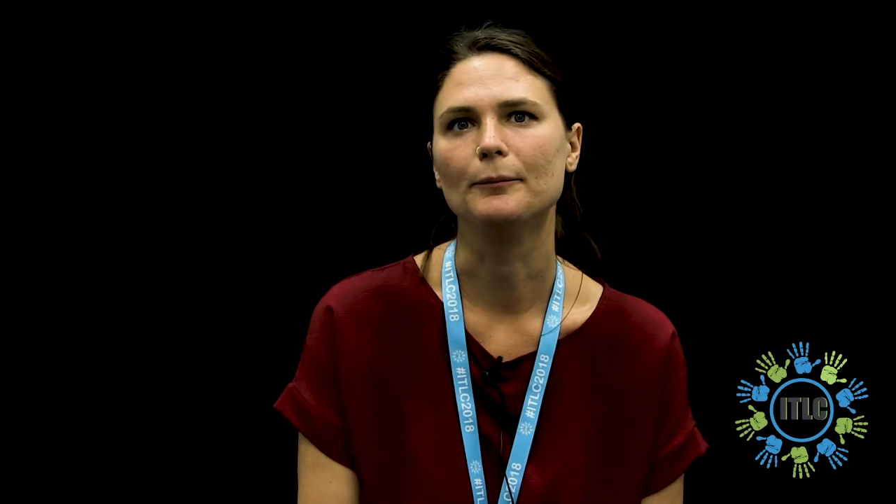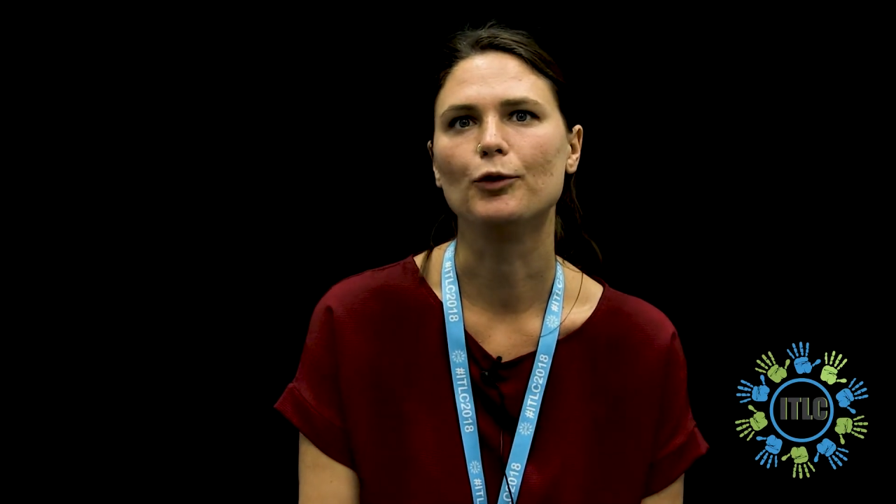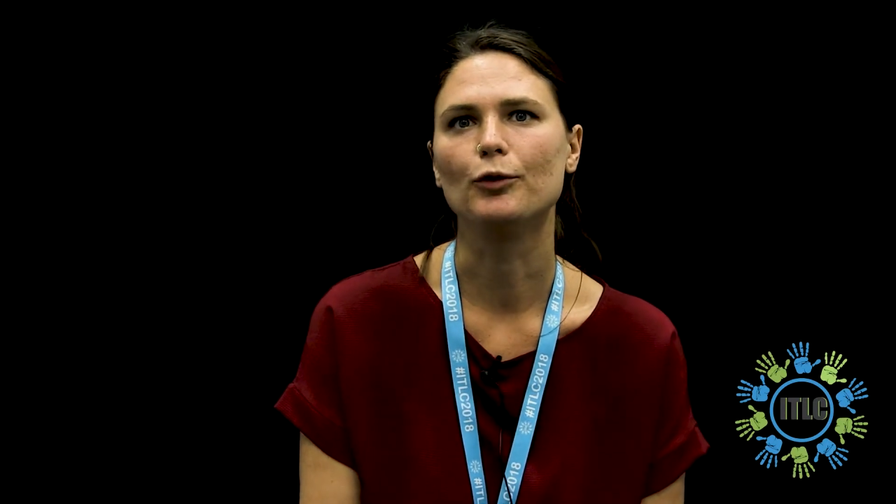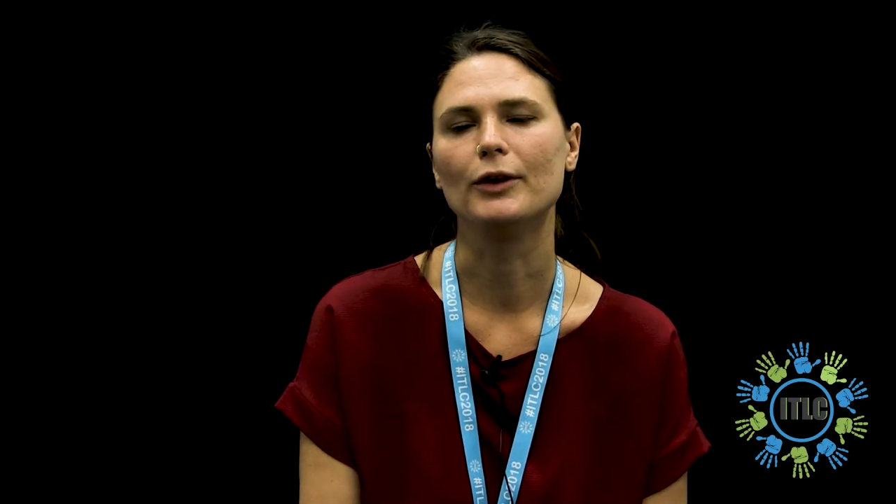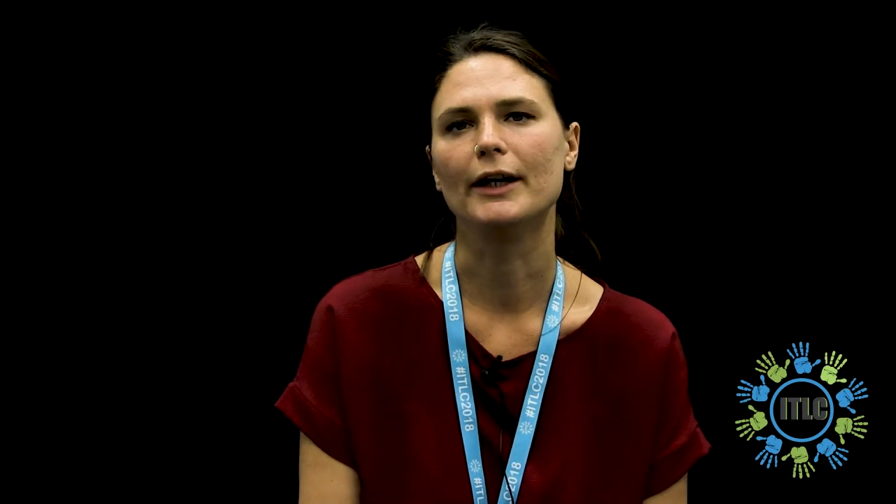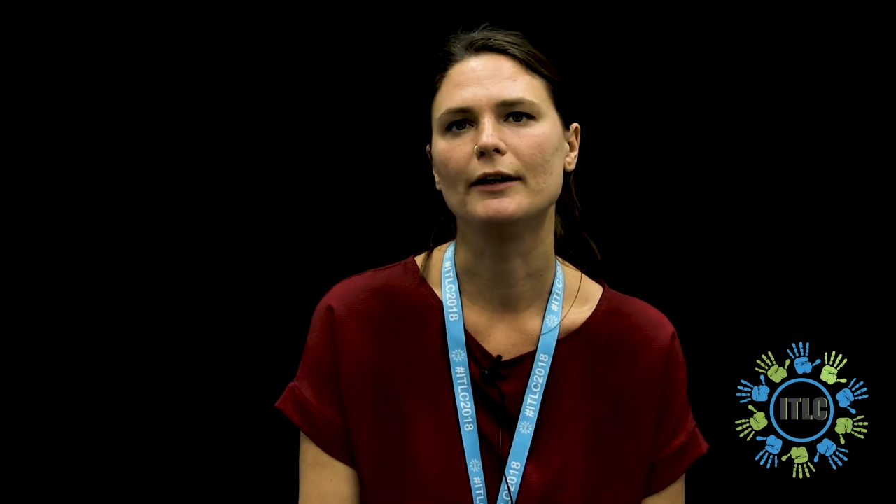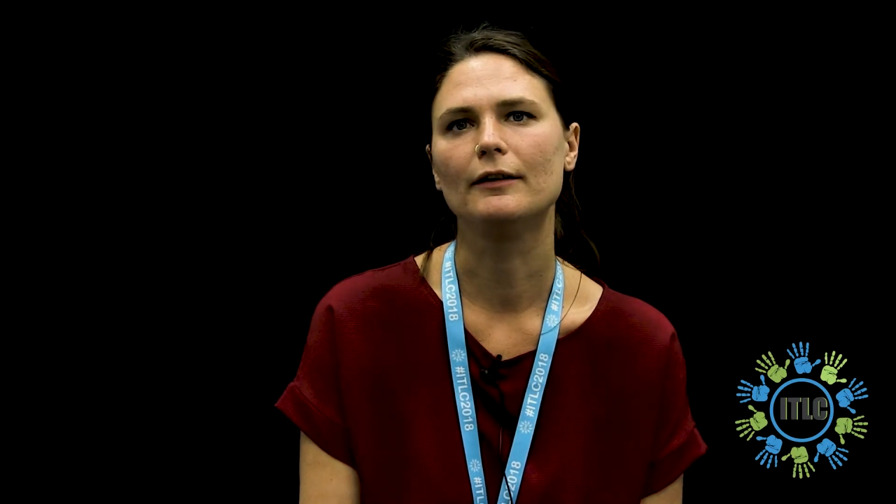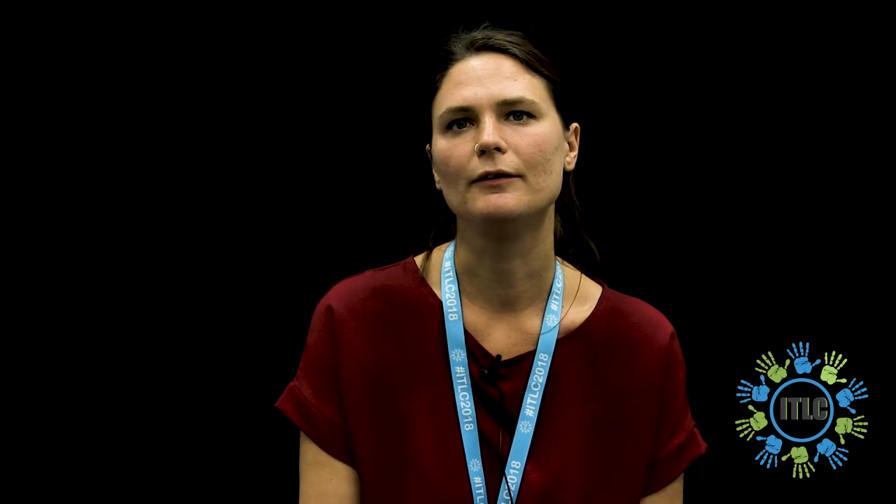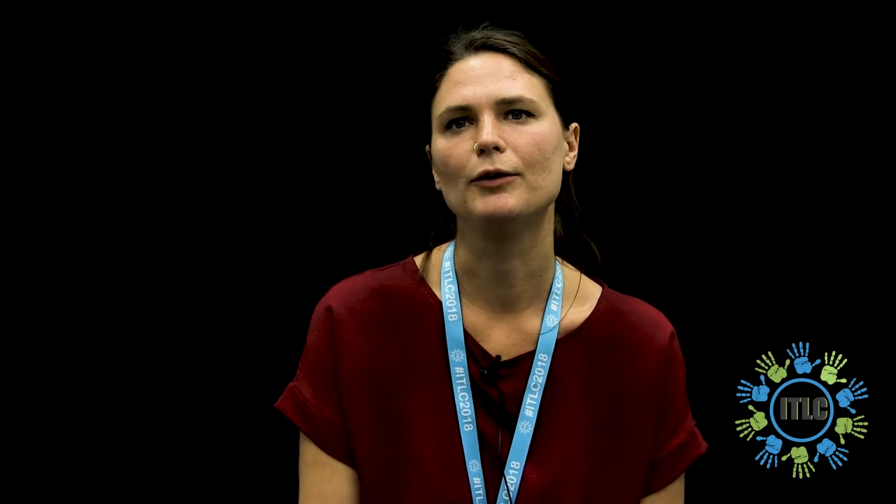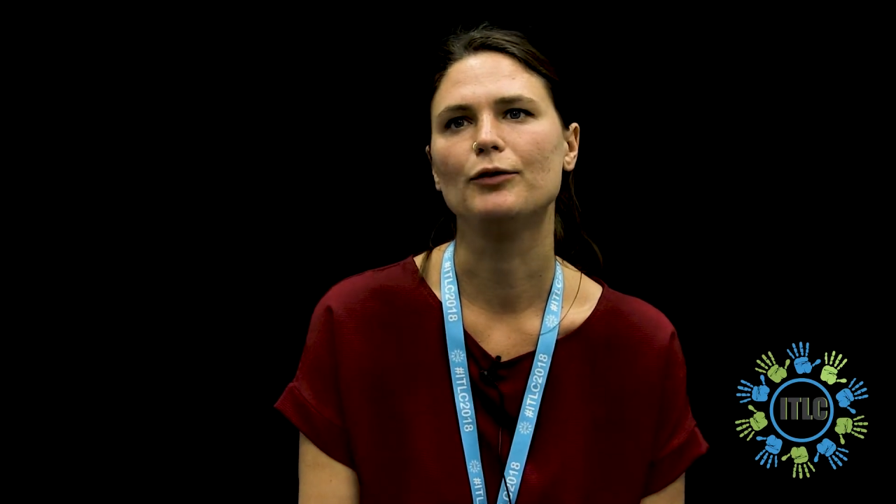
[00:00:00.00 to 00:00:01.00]
to connect
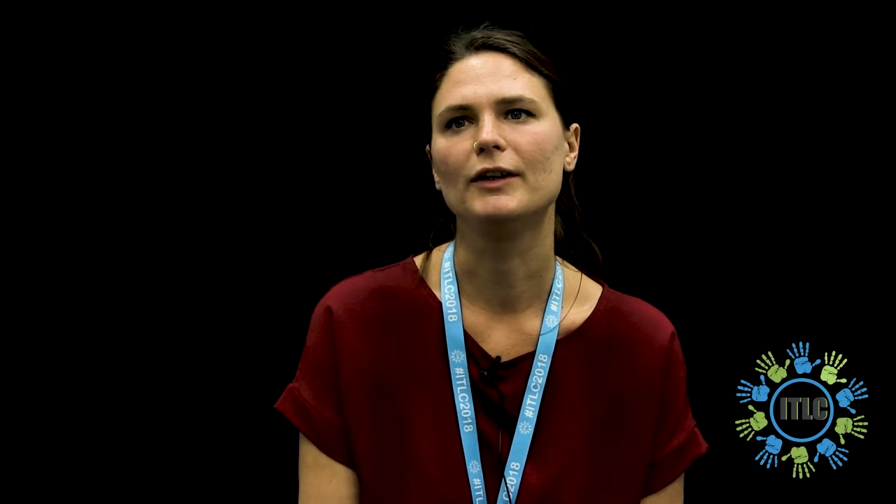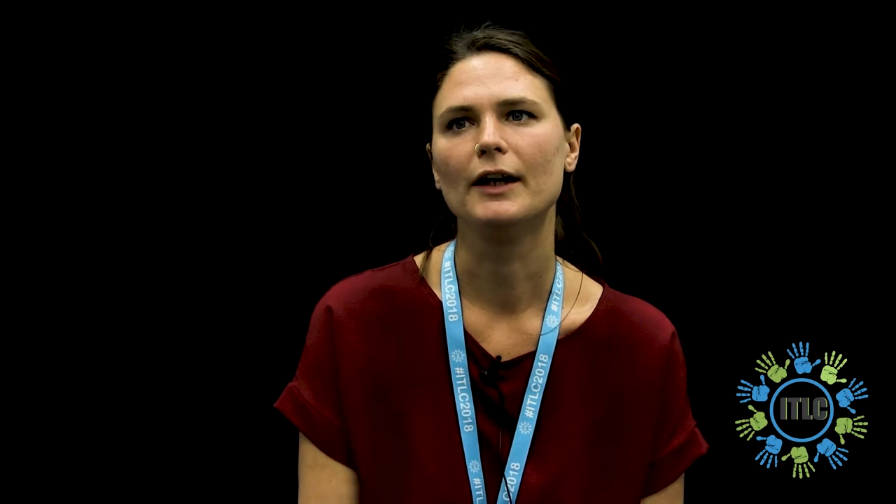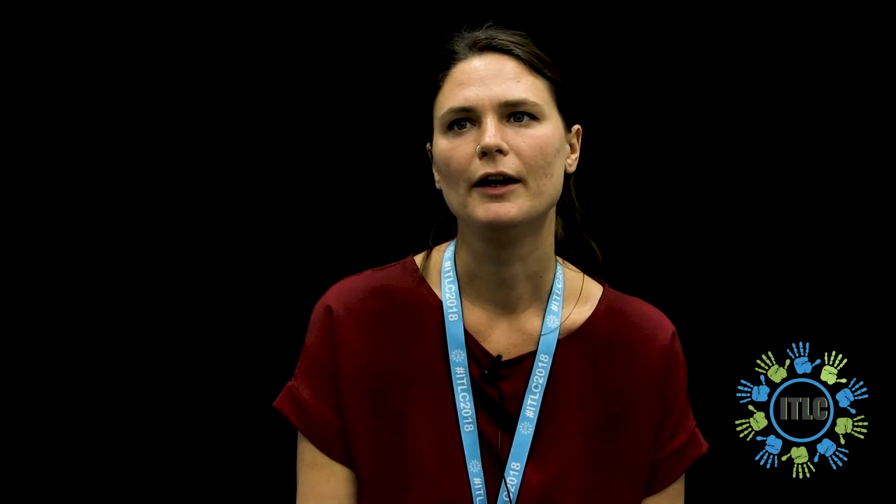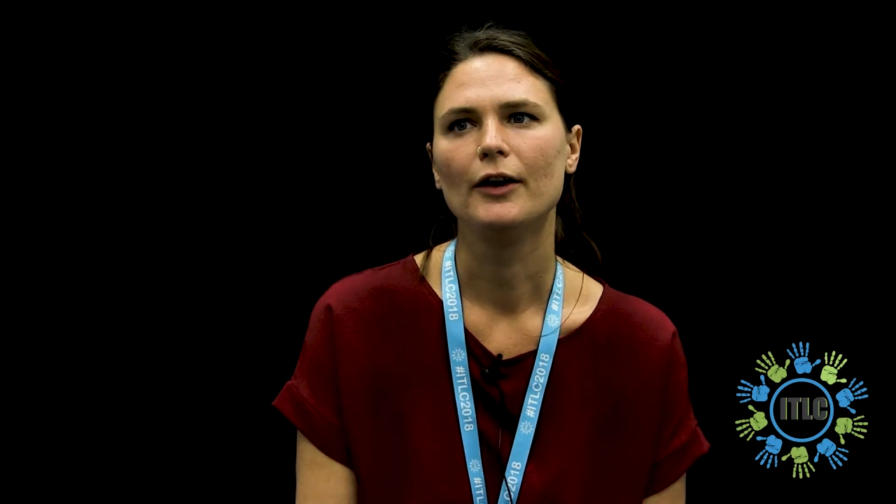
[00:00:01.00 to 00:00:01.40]
it with it.